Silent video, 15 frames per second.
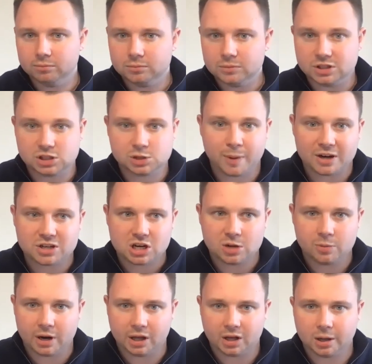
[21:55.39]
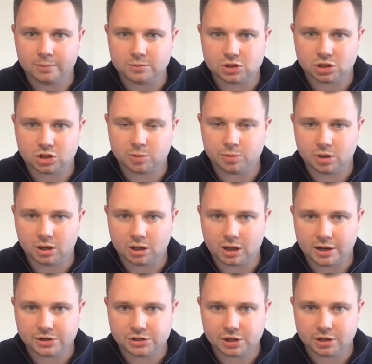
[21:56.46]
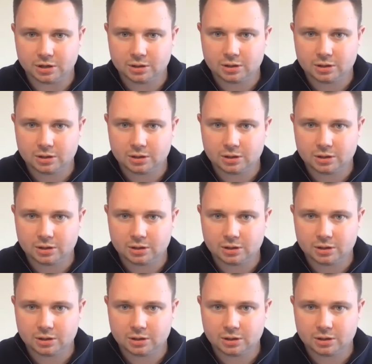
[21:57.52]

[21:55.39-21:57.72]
especially when it comes to communication.